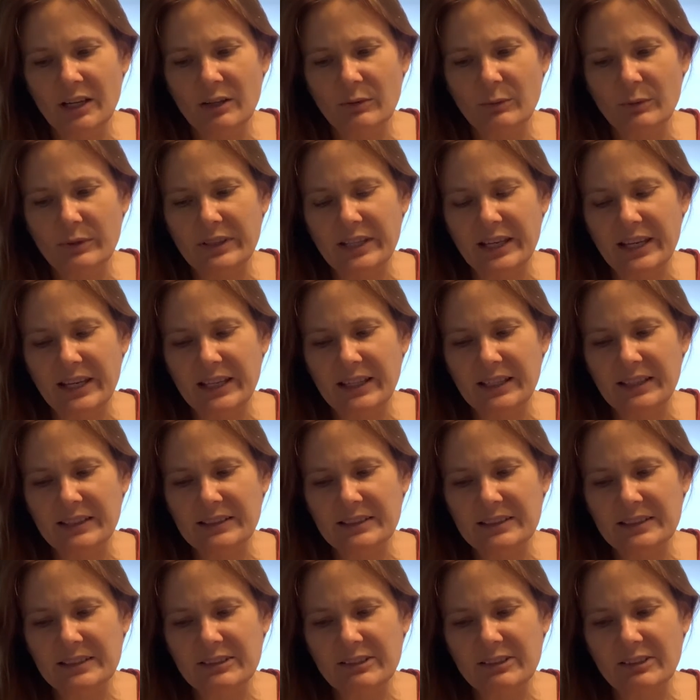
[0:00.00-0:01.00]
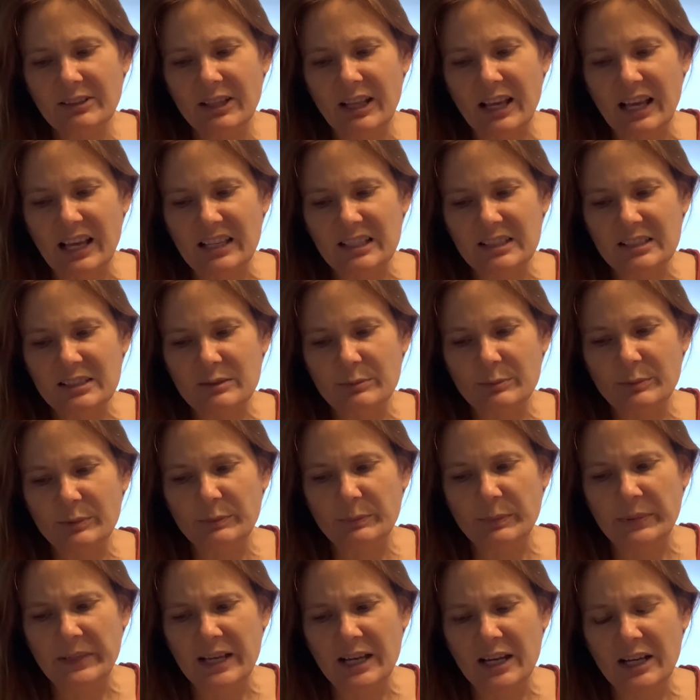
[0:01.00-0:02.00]
with hands
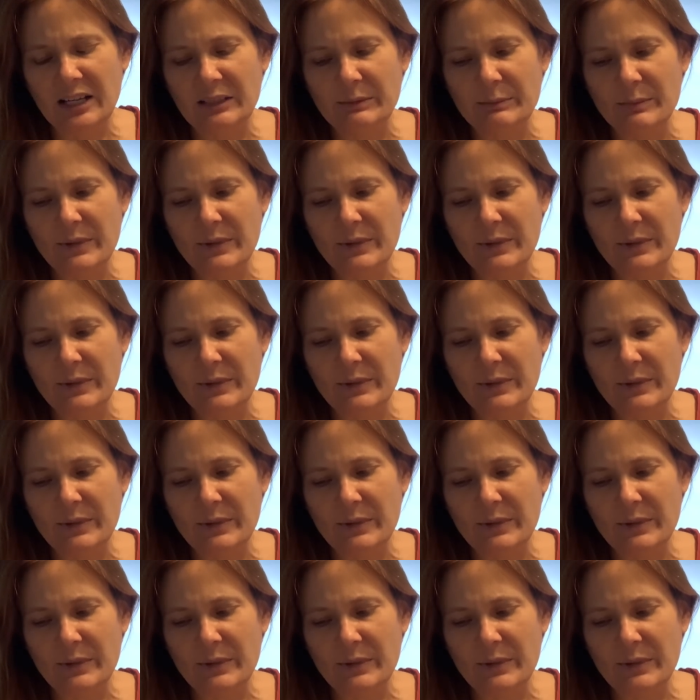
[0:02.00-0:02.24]
clasped behind